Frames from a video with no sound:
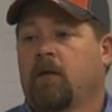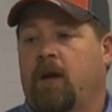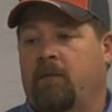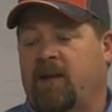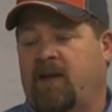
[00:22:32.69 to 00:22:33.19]

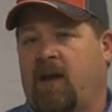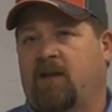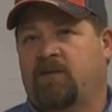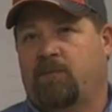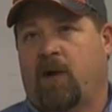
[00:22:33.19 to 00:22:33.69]
and my
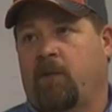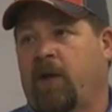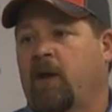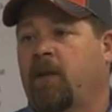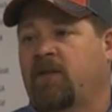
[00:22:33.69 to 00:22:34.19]
dad's probably
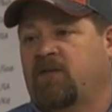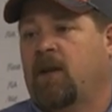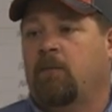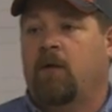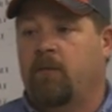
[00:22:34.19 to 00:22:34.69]
got about the
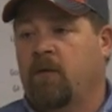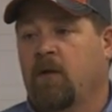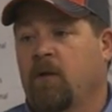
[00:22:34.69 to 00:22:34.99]
same number.